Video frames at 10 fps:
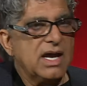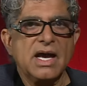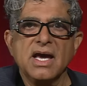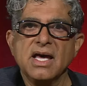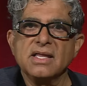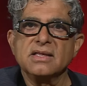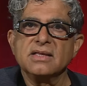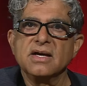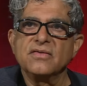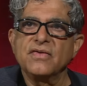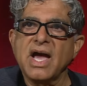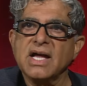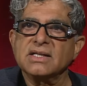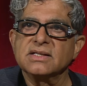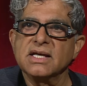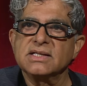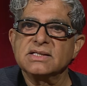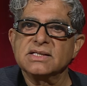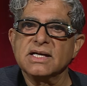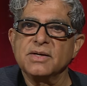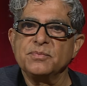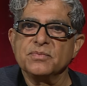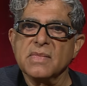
And the fact that uh,